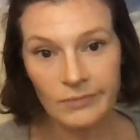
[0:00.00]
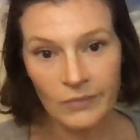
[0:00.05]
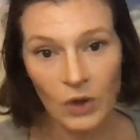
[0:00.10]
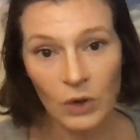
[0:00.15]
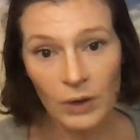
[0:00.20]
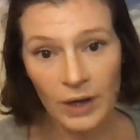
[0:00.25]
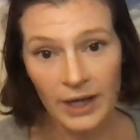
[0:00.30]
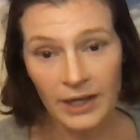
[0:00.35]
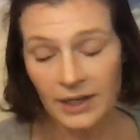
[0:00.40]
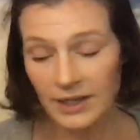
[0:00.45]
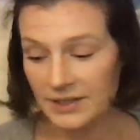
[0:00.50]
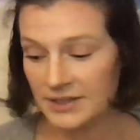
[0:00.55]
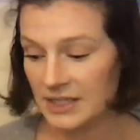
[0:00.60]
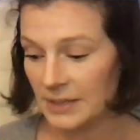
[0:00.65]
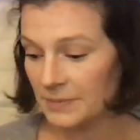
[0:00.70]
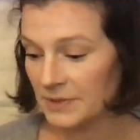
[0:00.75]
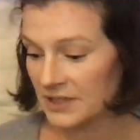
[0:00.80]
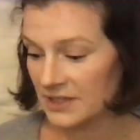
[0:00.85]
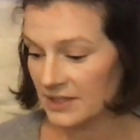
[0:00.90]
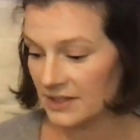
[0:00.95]
Okay,
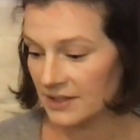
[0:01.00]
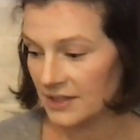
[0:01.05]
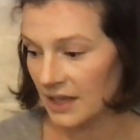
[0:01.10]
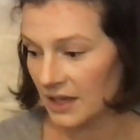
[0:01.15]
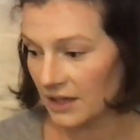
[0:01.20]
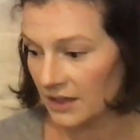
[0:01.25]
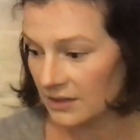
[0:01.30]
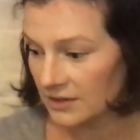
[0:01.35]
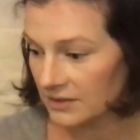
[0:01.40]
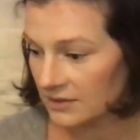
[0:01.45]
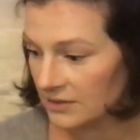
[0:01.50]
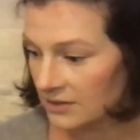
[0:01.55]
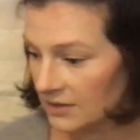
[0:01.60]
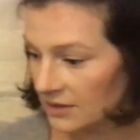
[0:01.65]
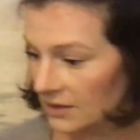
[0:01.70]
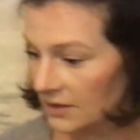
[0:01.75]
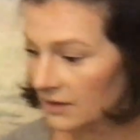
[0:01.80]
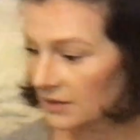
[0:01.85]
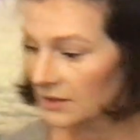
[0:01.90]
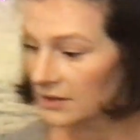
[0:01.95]
acceptance is key.
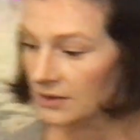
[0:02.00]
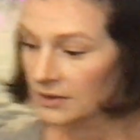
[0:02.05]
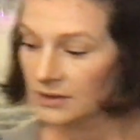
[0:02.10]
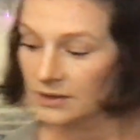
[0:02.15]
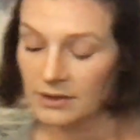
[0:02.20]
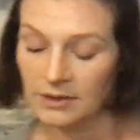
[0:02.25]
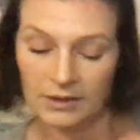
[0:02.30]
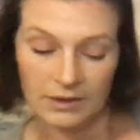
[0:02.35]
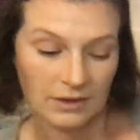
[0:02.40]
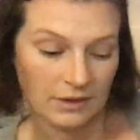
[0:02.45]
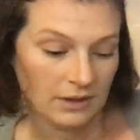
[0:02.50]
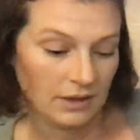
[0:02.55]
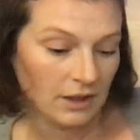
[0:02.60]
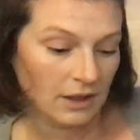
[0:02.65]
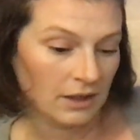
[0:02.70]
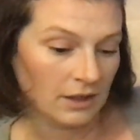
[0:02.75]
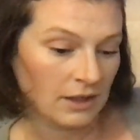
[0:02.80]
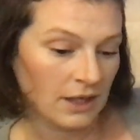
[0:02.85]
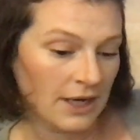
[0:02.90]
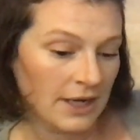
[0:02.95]

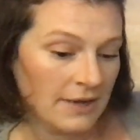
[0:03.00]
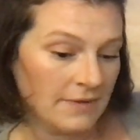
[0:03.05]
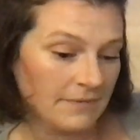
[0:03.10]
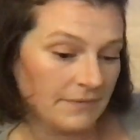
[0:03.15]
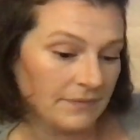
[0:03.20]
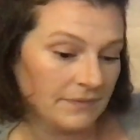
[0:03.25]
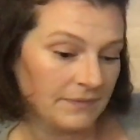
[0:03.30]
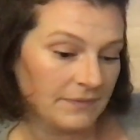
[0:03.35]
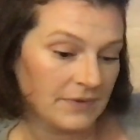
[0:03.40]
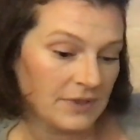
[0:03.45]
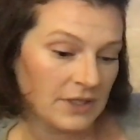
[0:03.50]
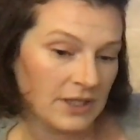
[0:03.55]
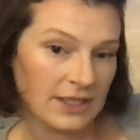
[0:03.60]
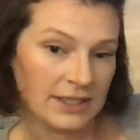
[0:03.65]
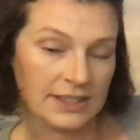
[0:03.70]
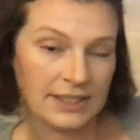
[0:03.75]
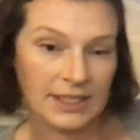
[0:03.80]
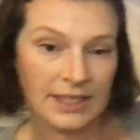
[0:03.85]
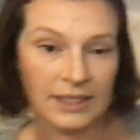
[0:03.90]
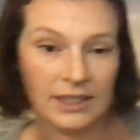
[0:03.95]
All right. So
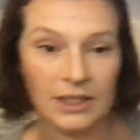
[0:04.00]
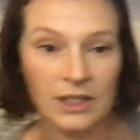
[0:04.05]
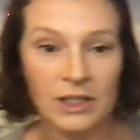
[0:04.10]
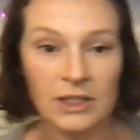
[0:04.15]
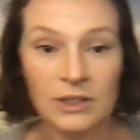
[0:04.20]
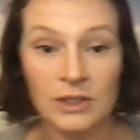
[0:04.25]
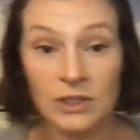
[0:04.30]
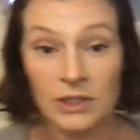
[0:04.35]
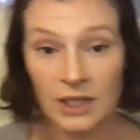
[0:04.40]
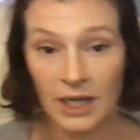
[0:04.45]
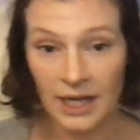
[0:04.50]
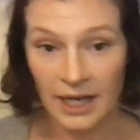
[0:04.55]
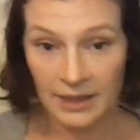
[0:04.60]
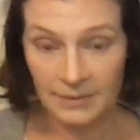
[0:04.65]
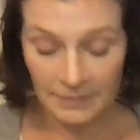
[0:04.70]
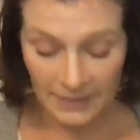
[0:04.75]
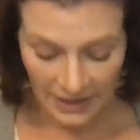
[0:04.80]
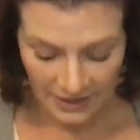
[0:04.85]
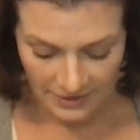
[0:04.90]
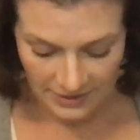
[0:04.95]
let's take a look
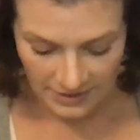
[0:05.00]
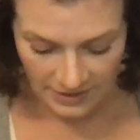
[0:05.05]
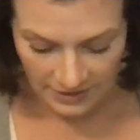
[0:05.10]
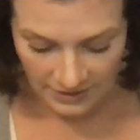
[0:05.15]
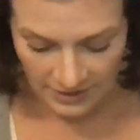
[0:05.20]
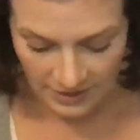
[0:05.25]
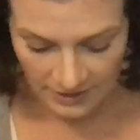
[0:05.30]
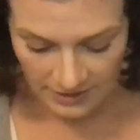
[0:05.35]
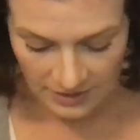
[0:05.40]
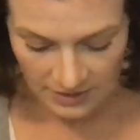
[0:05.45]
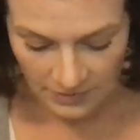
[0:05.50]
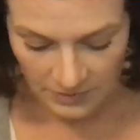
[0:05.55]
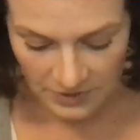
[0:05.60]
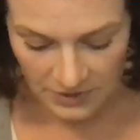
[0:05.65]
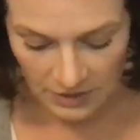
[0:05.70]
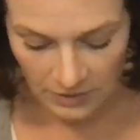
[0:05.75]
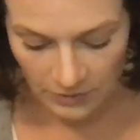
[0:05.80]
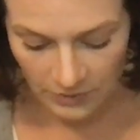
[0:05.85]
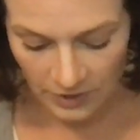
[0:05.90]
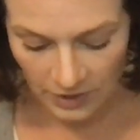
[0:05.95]
at masculine, see what's
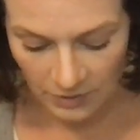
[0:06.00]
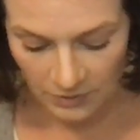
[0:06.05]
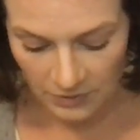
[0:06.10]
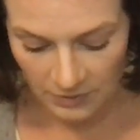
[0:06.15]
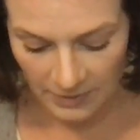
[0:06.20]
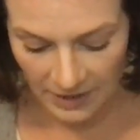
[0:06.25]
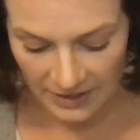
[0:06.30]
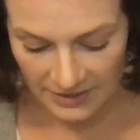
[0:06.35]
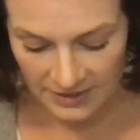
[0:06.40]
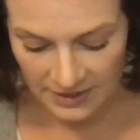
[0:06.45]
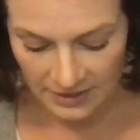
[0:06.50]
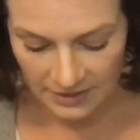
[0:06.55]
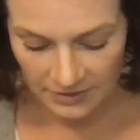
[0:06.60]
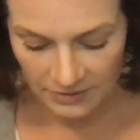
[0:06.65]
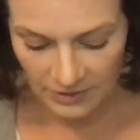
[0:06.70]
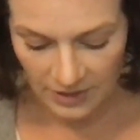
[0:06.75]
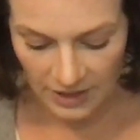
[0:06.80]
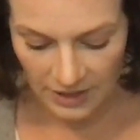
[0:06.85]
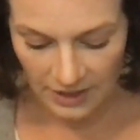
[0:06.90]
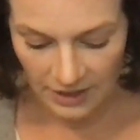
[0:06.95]
going on with masculine
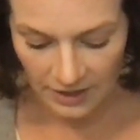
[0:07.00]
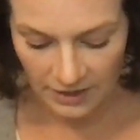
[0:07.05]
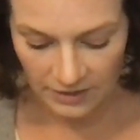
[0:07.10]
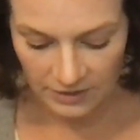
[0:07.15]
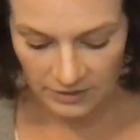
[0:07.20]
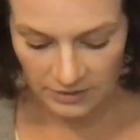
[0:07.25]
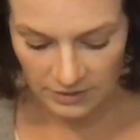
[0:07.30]
right now.